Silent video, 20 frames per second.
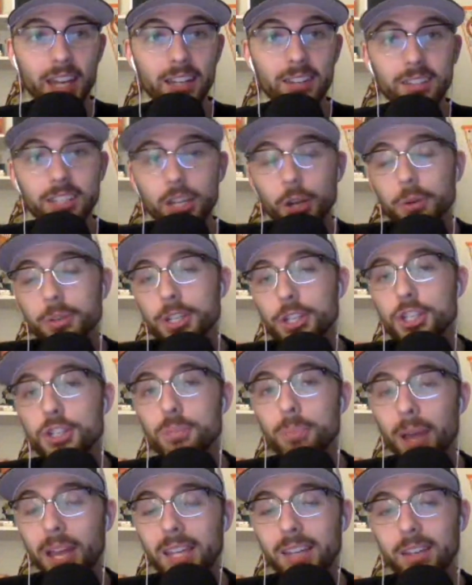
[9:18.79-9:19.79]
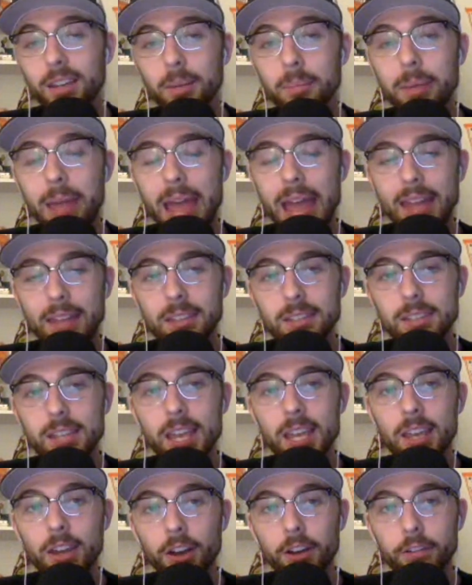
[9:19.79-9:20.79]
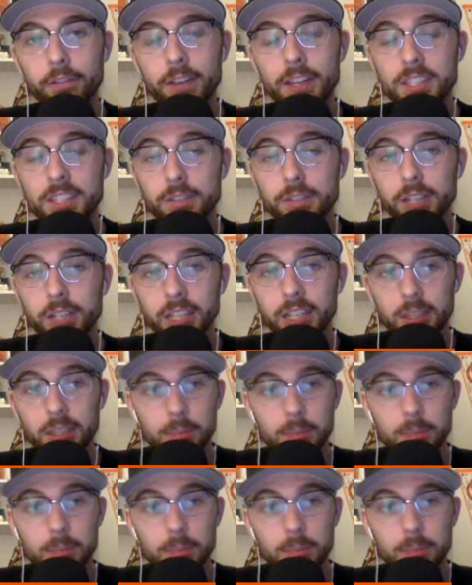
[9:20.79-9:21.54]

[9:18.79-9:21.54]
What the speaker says: And, you know, despite a bad day offensively,